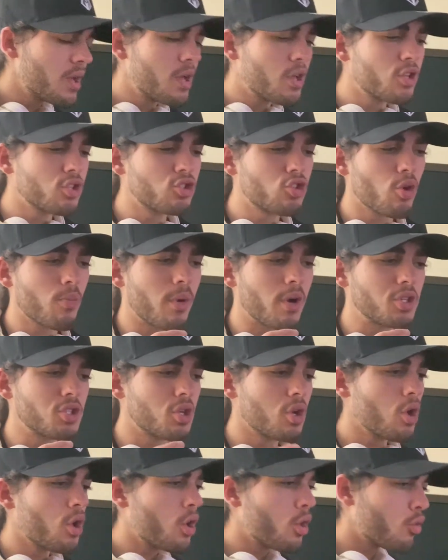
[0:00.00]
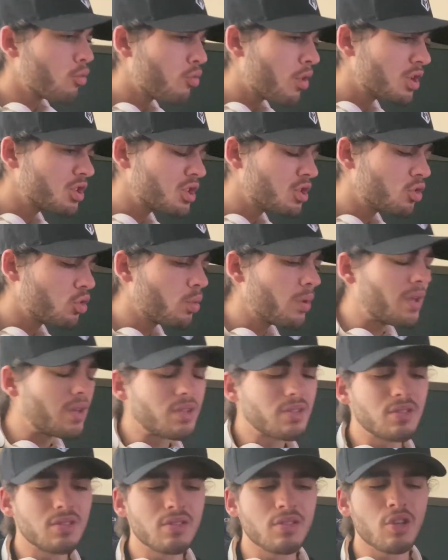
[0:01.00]
so much Russian
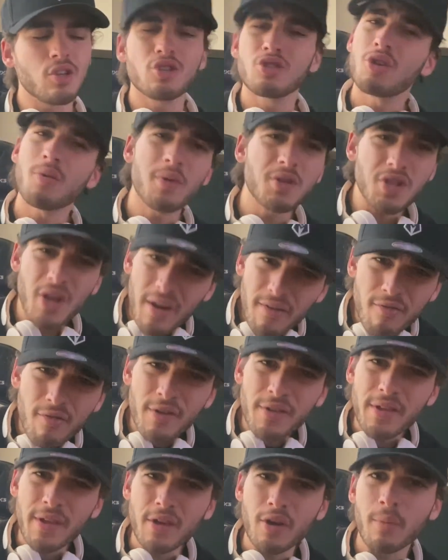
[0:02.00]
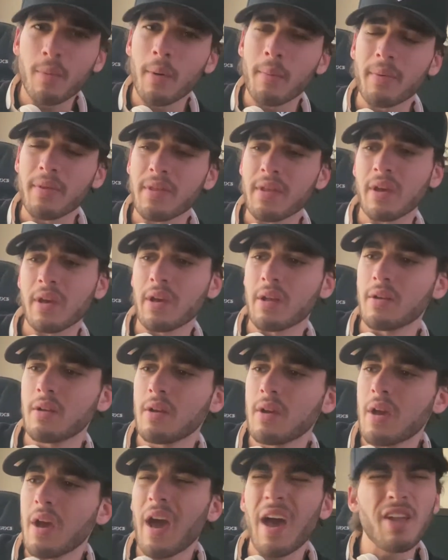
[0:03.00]
twists, so much everything, you're probably thinking,
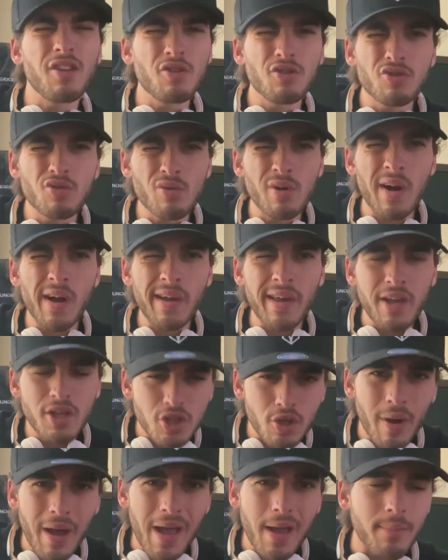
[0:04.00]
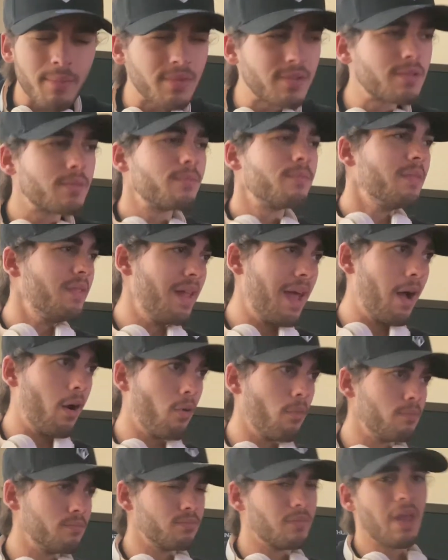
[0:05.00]
and you still can't get your abs. Now,
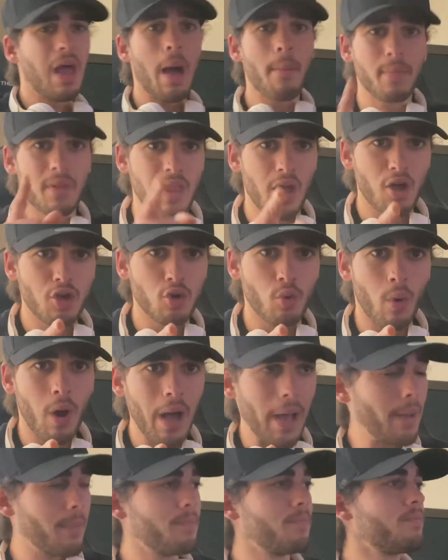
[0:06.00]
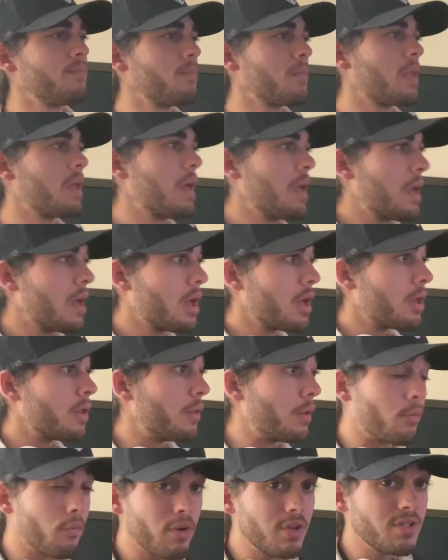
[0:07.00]
I'm gonna tell you why.
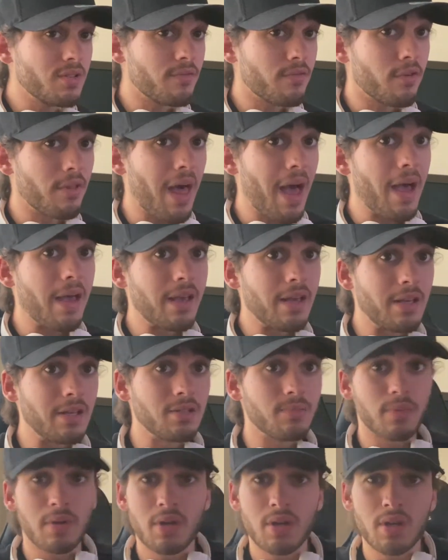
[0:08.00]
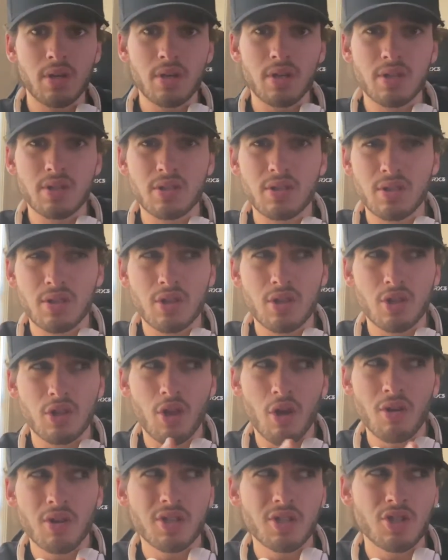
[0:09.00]
The reason for that is because
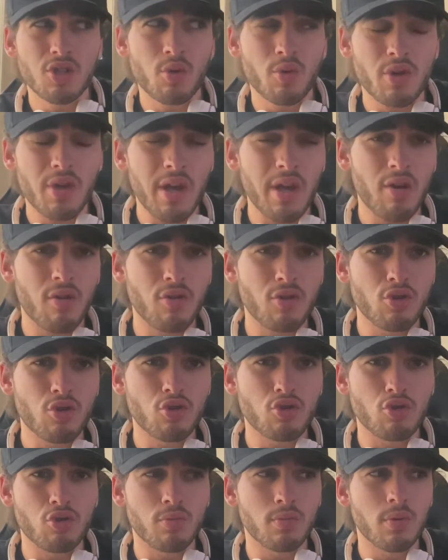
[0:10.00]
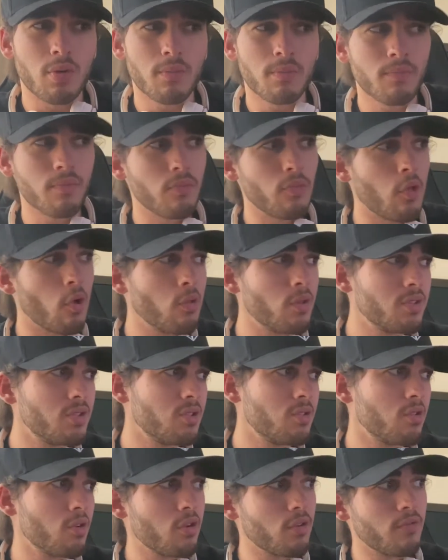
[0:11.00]
don't listen to what you hear on YouTube. Don't listen
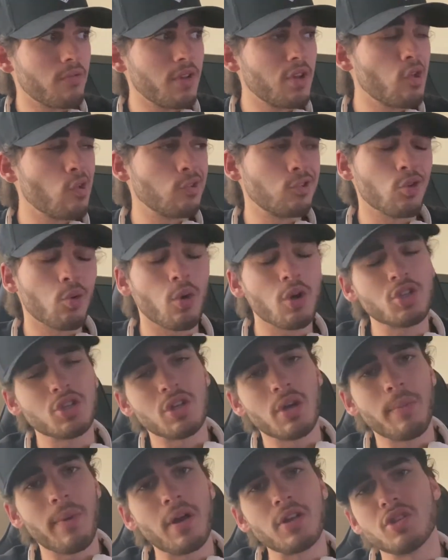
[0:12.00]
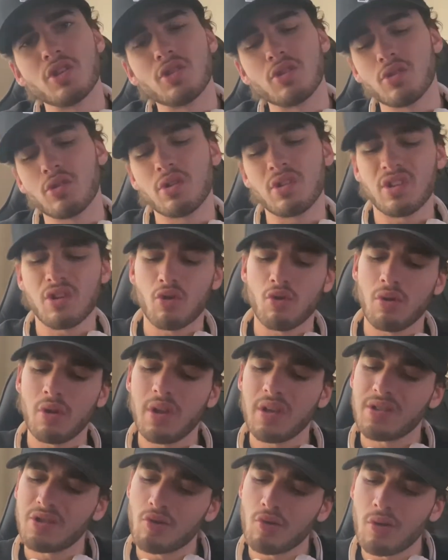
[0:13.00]
to those videos you're watching about just do
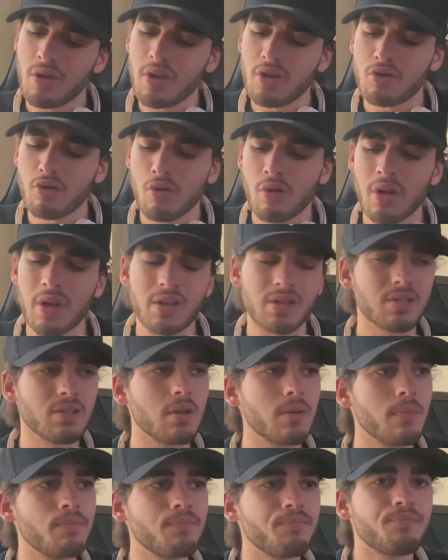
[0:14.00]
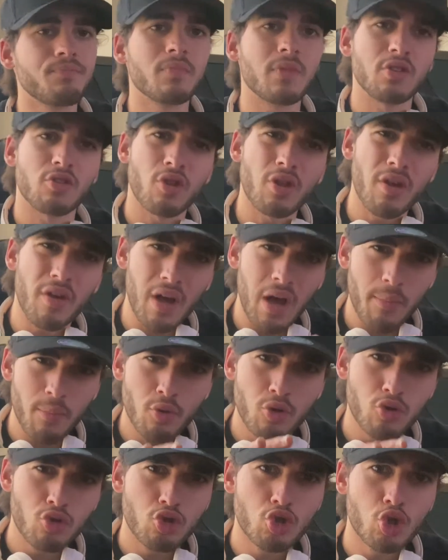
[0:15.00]
this, do this, do this. There's only a couple of
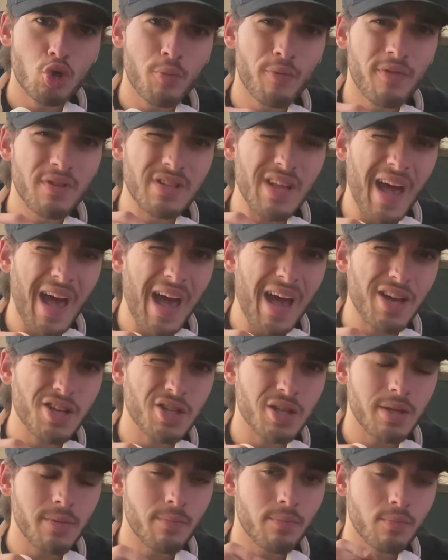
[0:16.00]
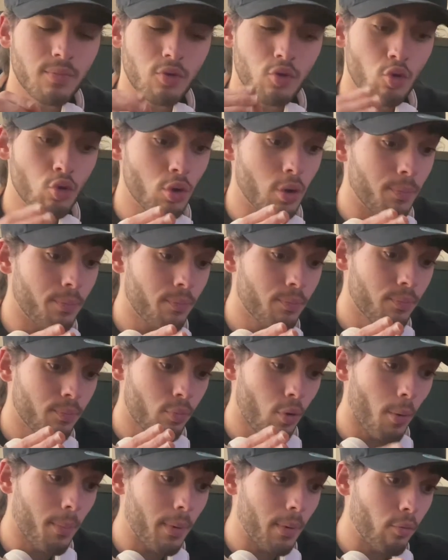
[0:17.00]
YouTubers that actually do the
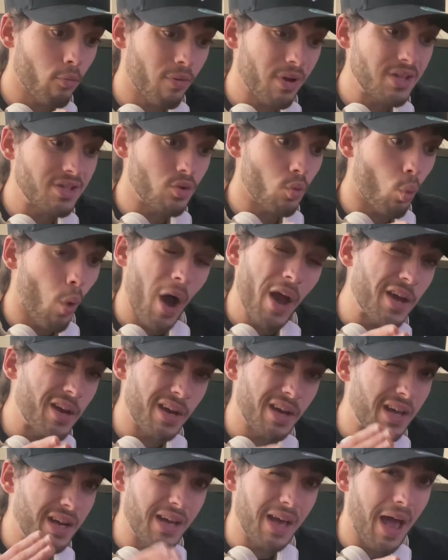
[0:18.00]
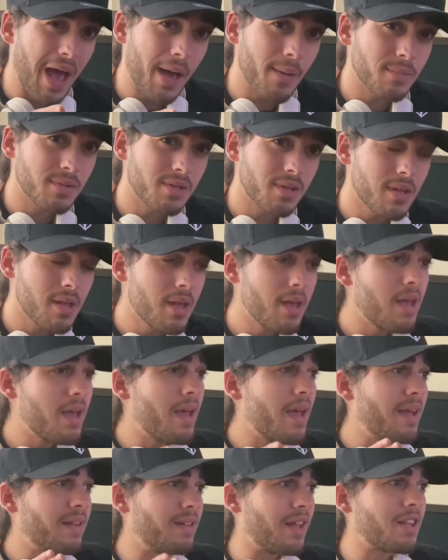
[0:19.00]
proper reason why you're not getting abs,
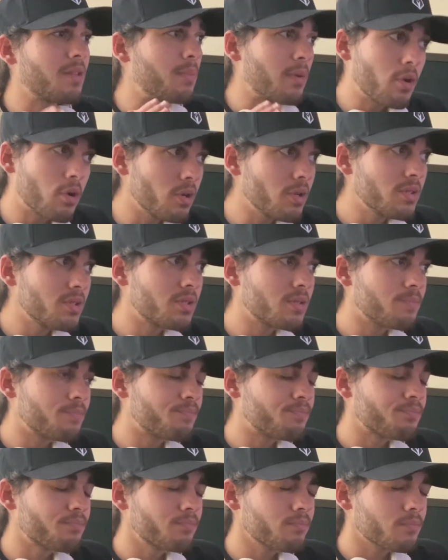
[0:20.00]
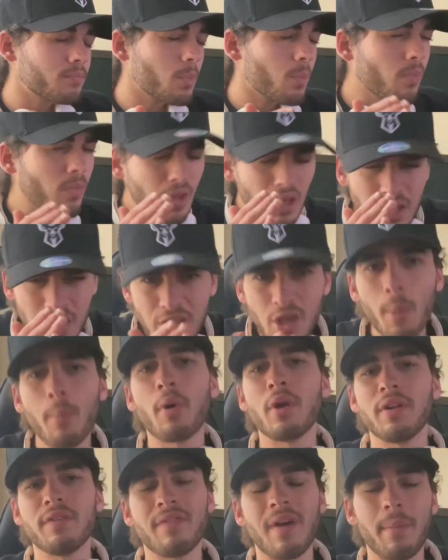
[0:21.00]
and that's because your
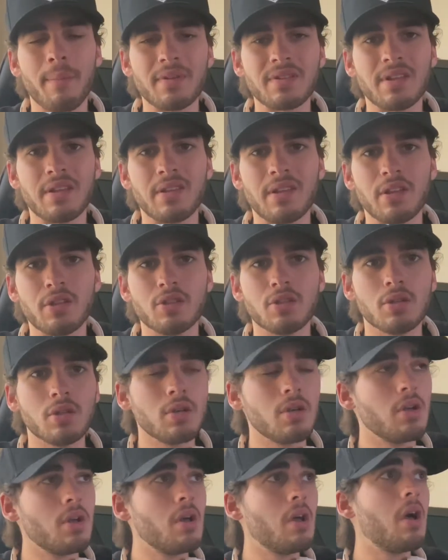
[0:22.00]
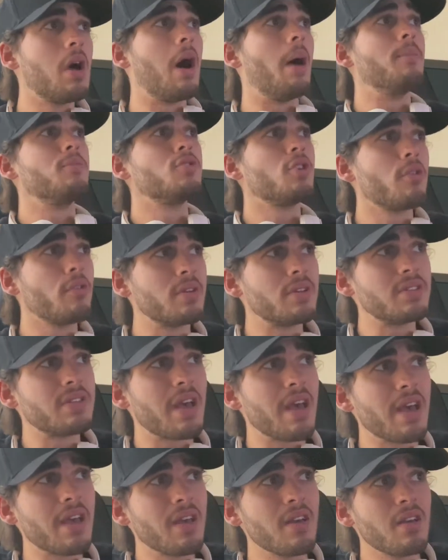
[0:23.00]
body fat percentage. I'm sorry to
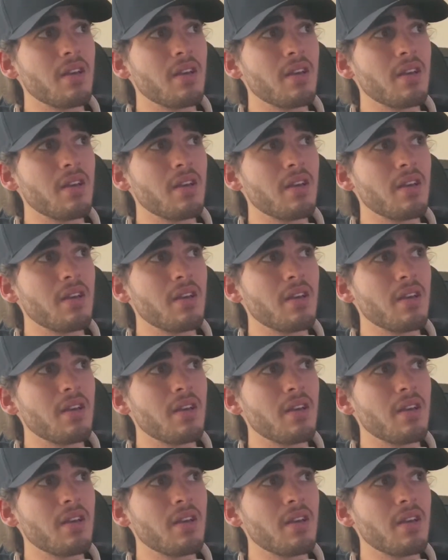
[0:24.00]
say,